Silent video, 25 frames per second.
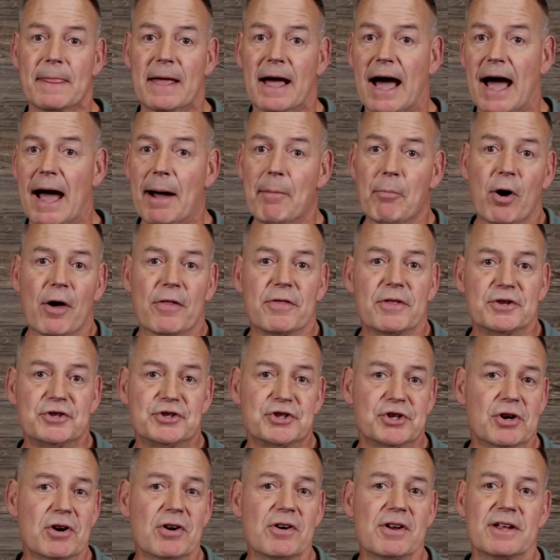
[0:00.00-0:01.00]
I'm on the
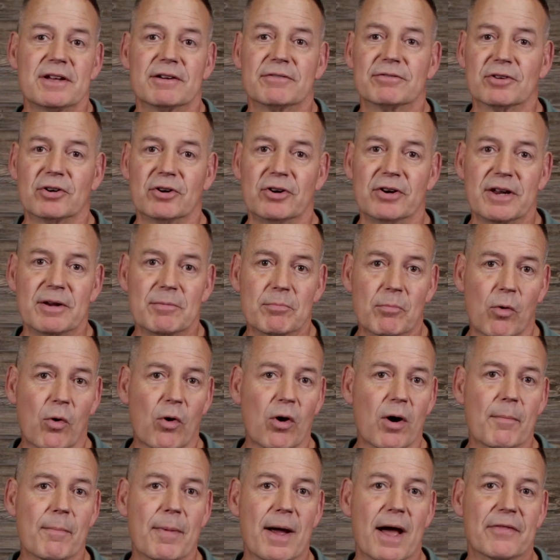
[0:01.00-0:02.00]
journey of learning
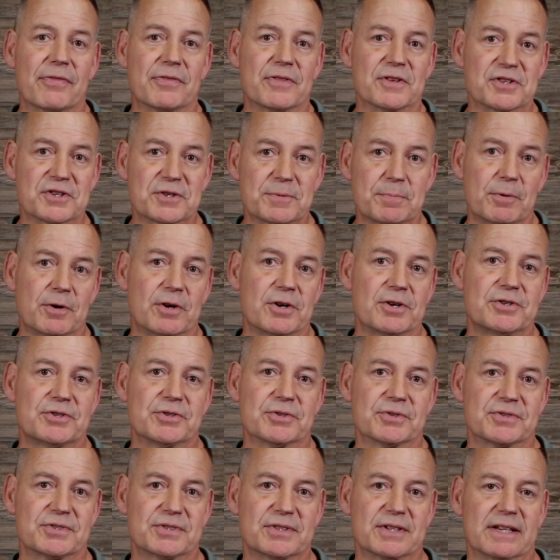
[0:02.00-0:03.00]
more about the
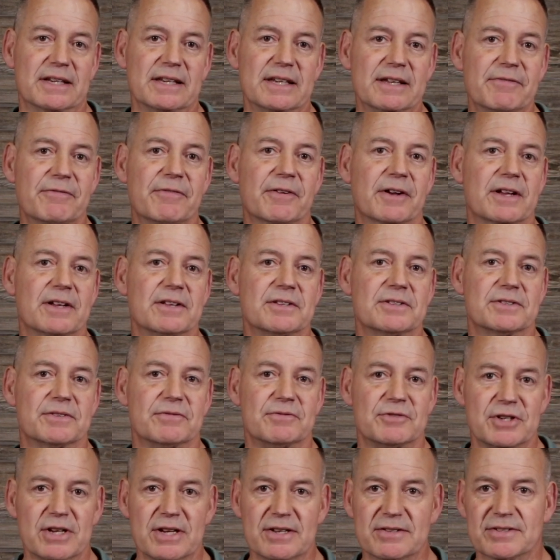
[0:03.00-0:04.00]
spiritual significance of
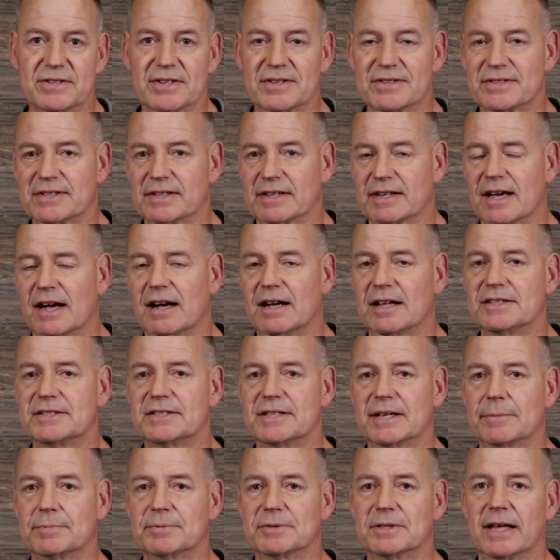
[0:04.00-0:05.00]
Jesus and
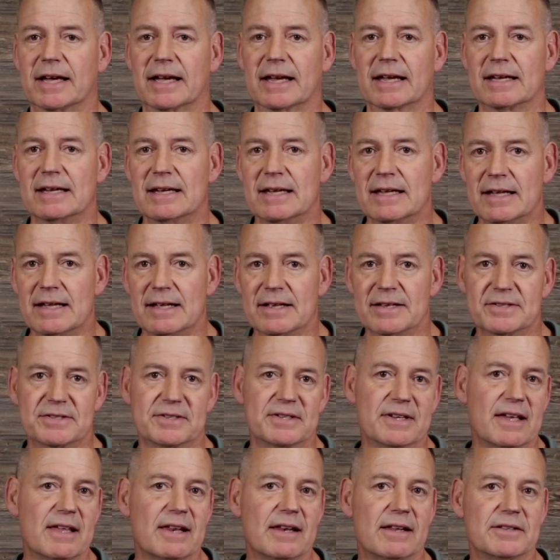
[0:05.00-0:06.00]
concepts like
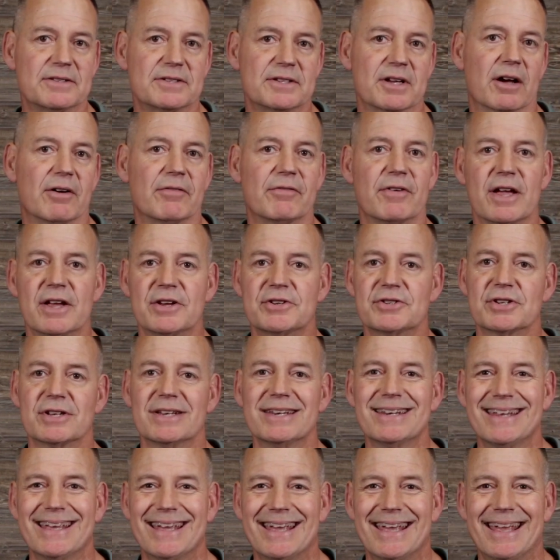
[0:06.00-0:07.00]
sin and
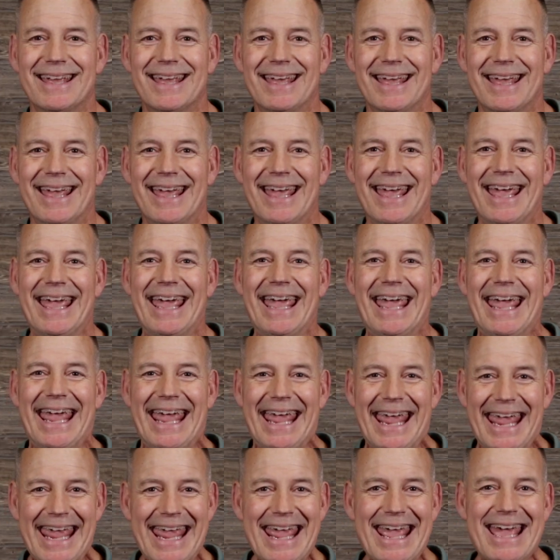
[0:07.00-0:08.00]
salvation.
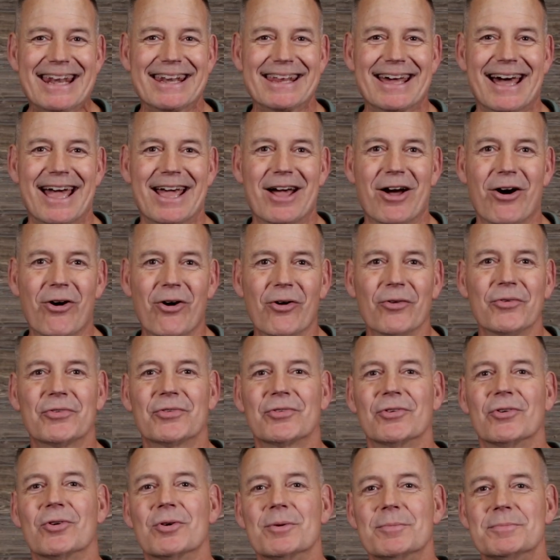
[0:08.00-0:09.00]
And I
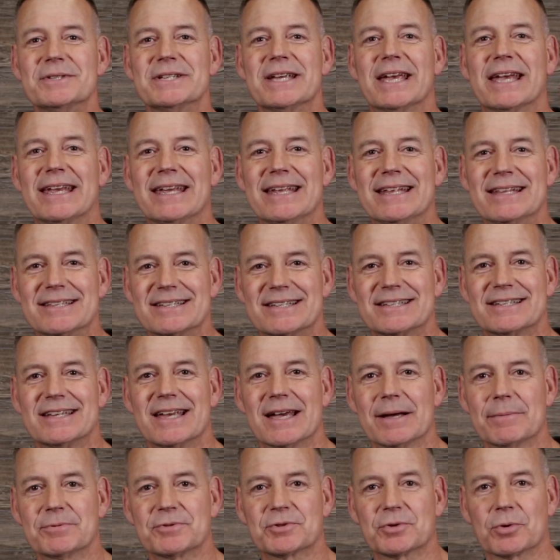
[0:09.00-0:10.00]
also am taking
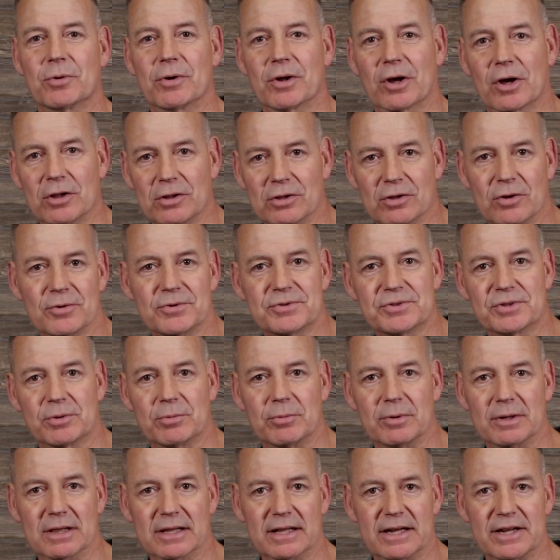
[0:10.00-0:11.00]
steps toward a closer
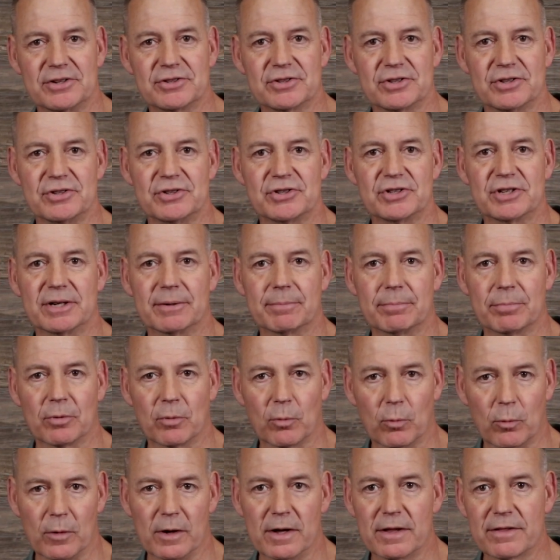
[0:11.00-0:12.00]
relationship
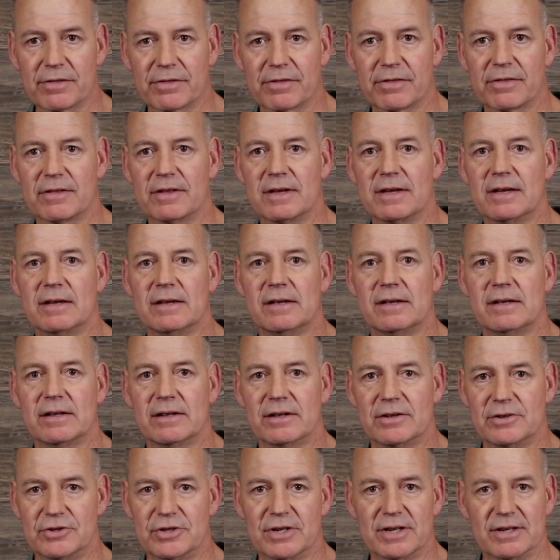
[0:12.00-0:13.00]
with
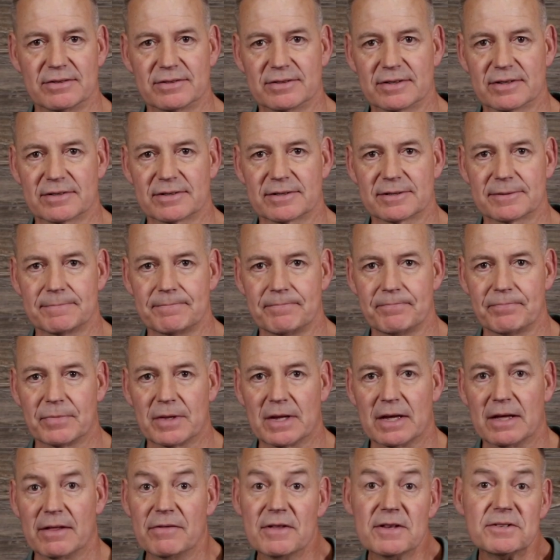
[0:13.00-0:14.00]
Jesus.
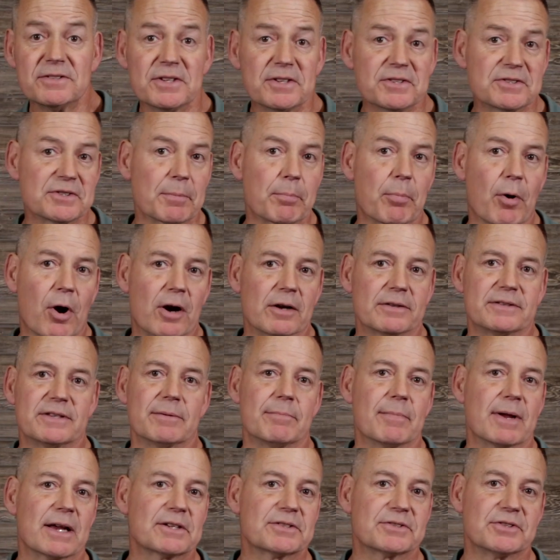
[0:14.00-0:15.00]
This is the part that
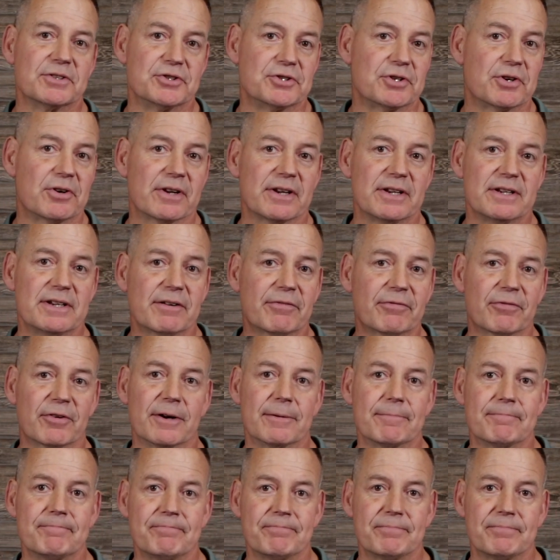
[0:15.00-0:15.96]
makes the journey different.